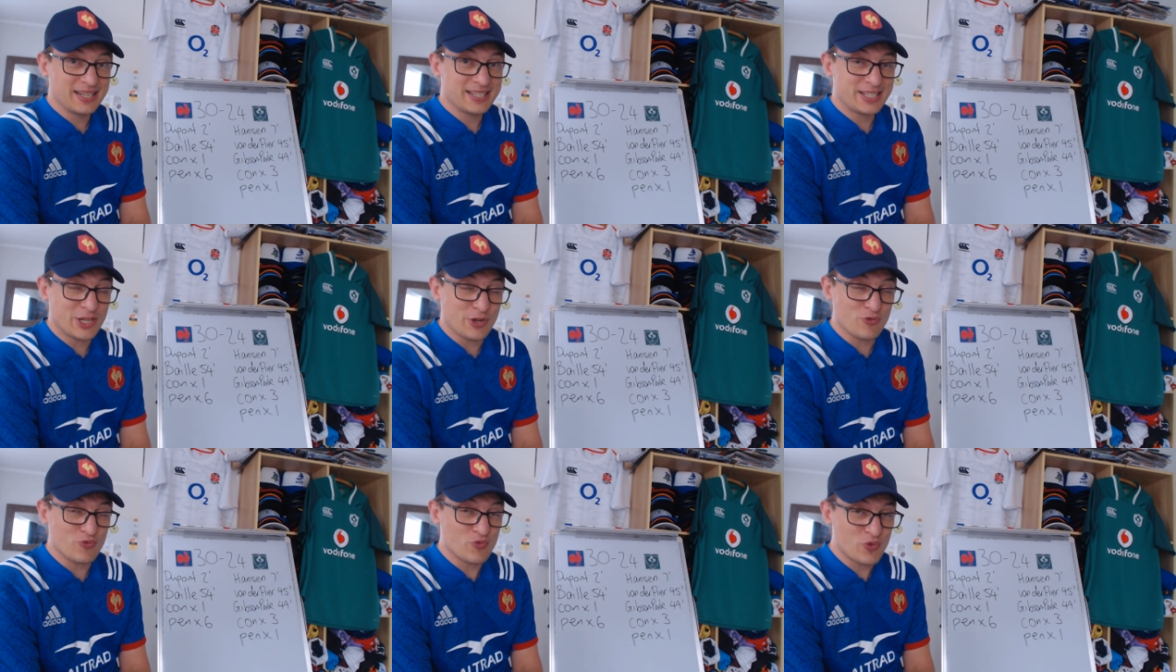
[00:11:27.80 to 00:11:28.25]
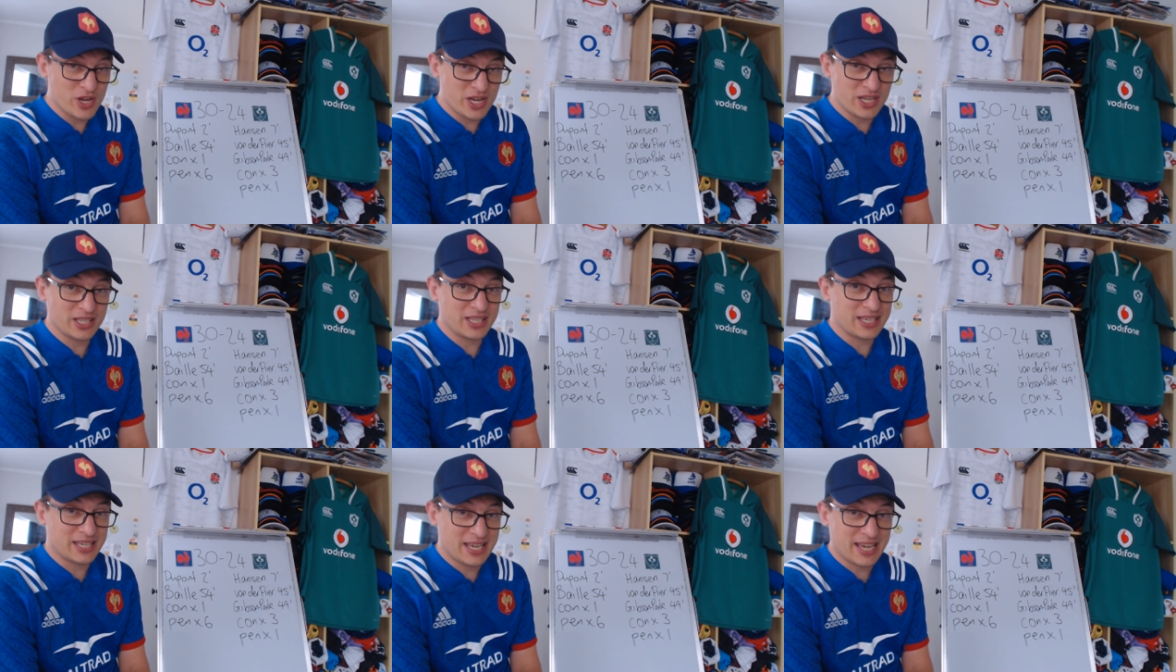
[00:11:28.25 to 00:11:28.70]
to
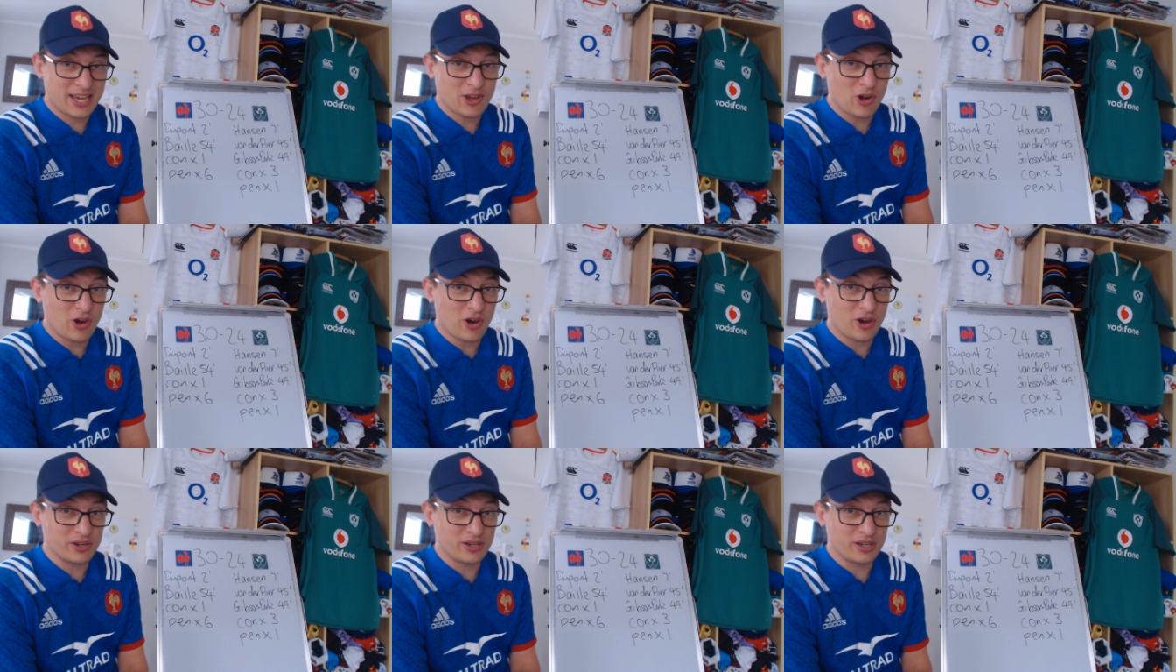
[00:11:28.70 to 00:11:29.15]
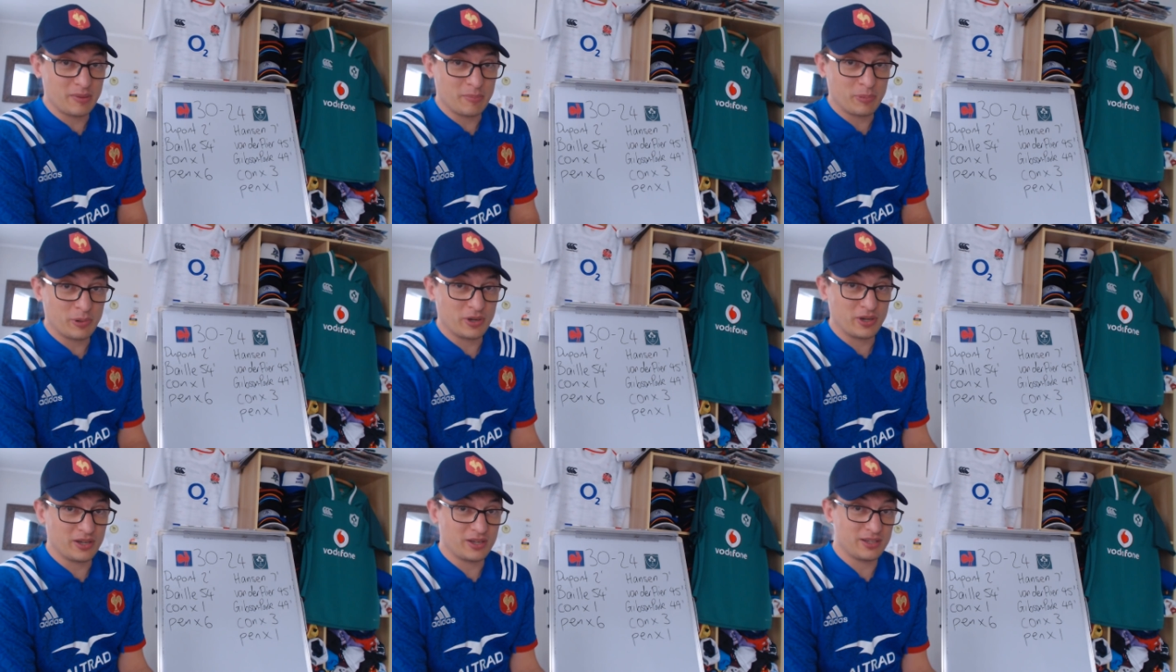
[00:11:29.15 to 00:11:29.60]
really kick on and
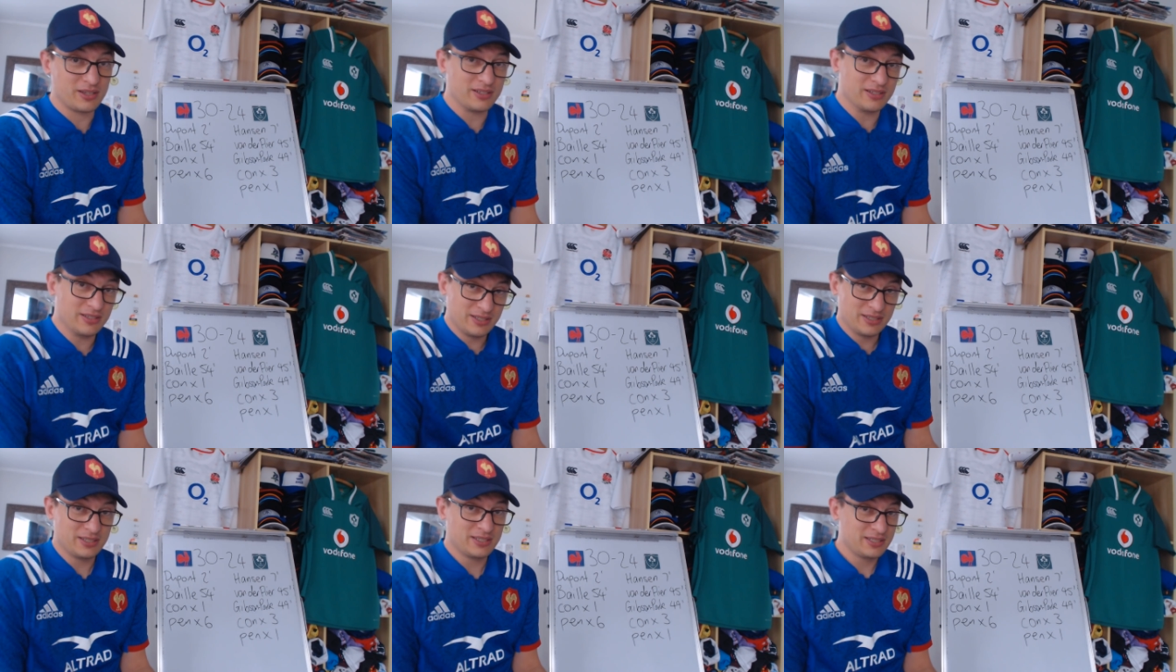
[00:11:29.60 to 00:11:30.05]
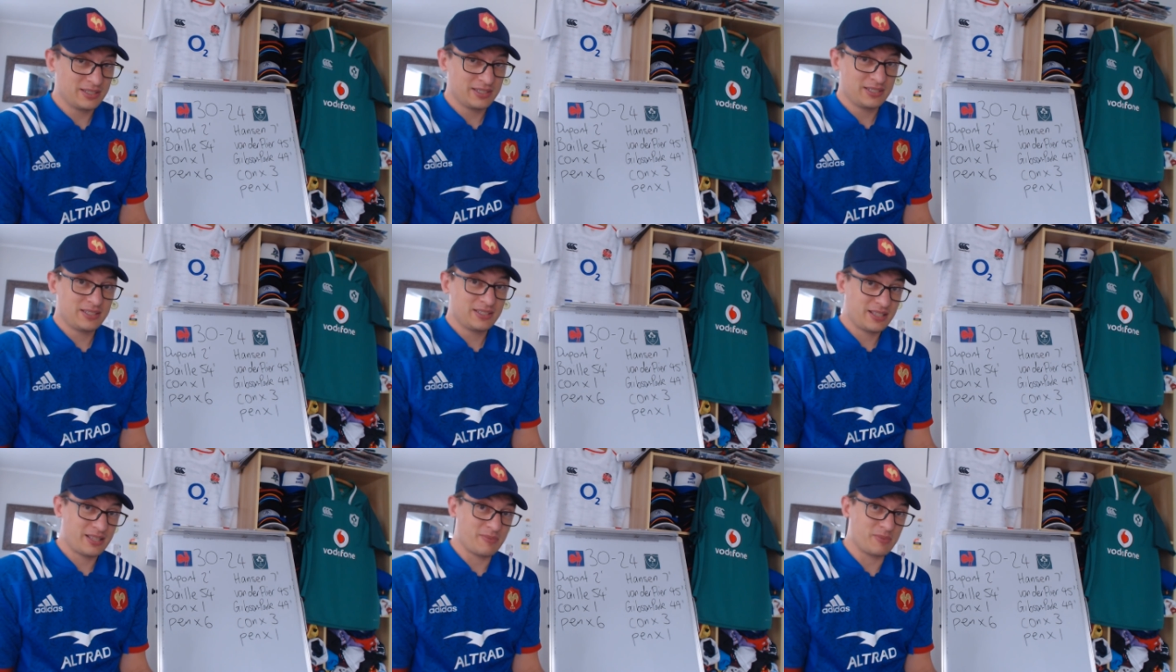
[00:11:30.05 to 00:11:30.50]
put
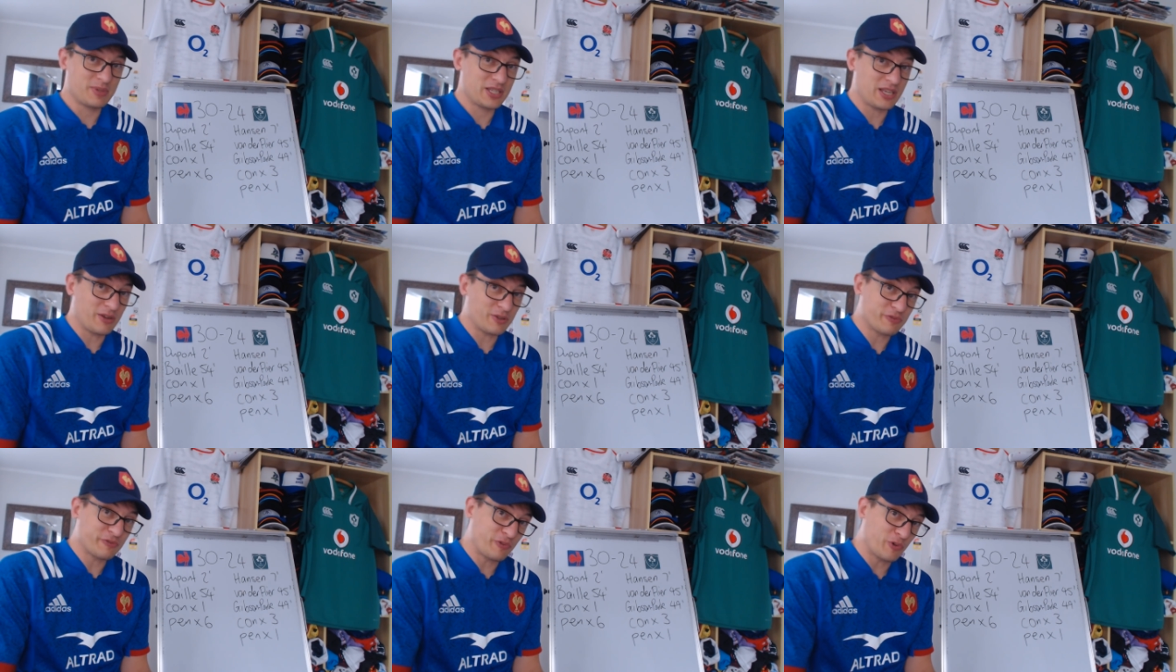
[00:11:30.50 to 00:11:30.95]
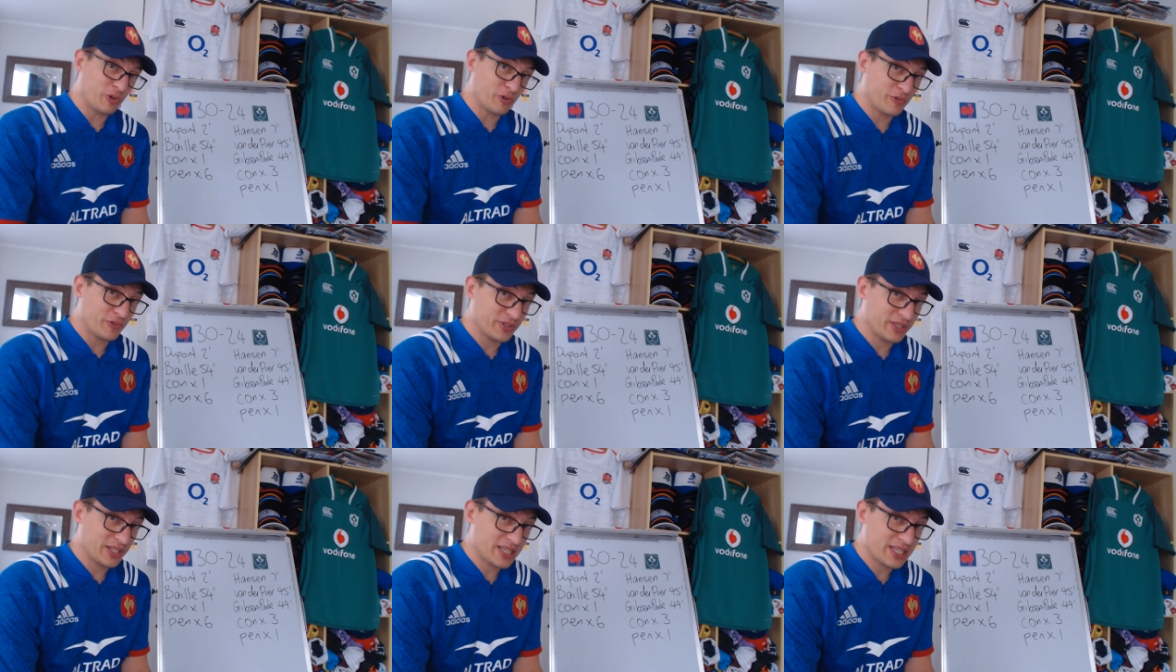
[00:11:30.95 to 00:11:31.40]
themselves forward
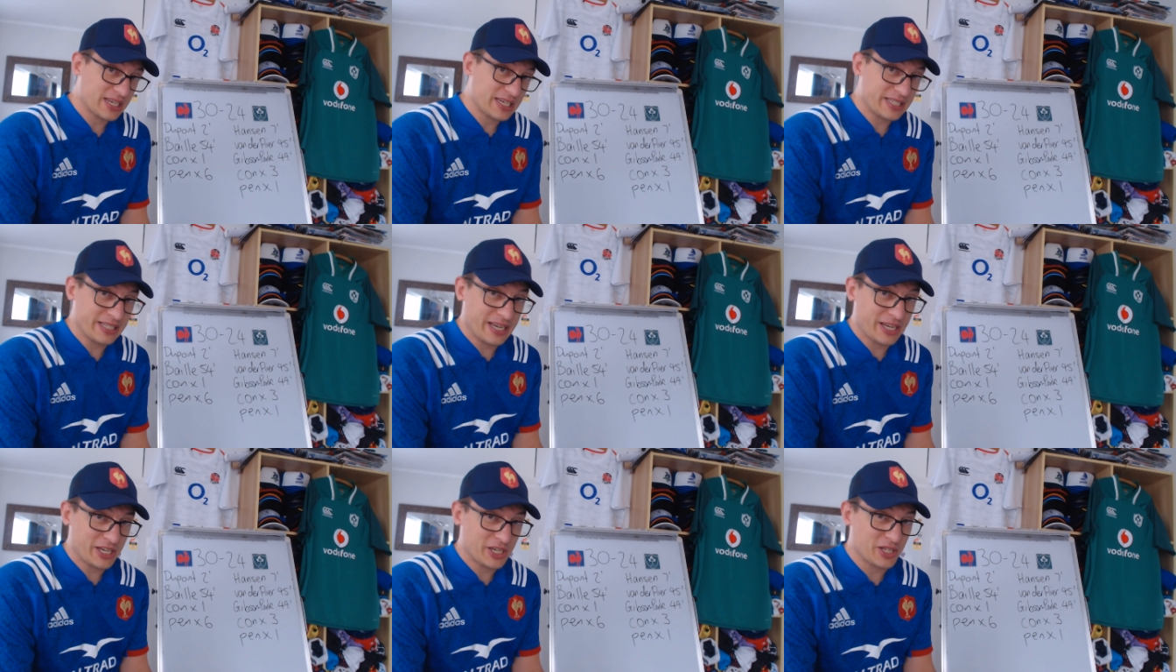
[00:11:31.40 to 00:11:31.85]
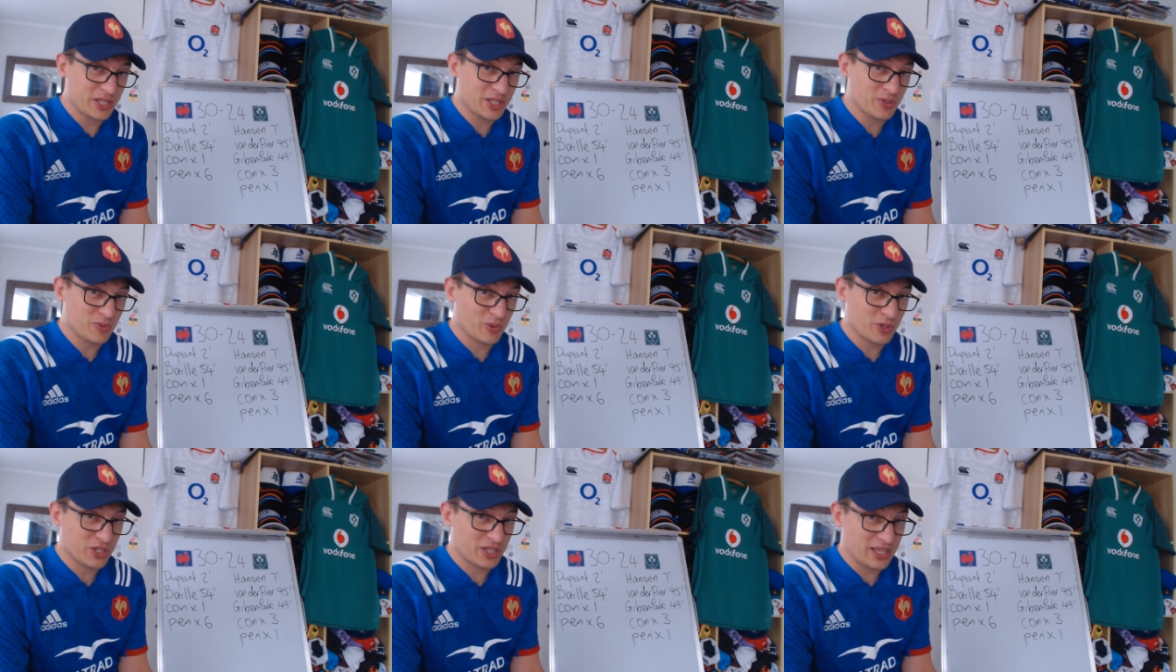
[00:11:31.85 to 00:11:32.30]
for the Six
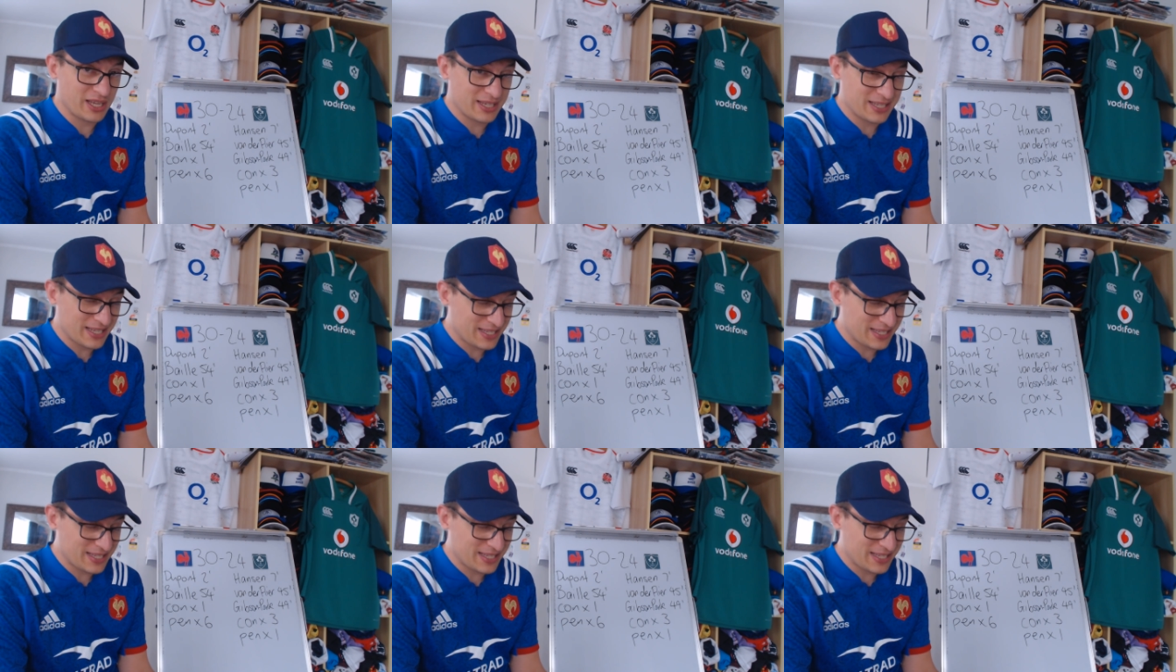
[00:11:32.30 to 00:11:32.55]
Nations, which, as I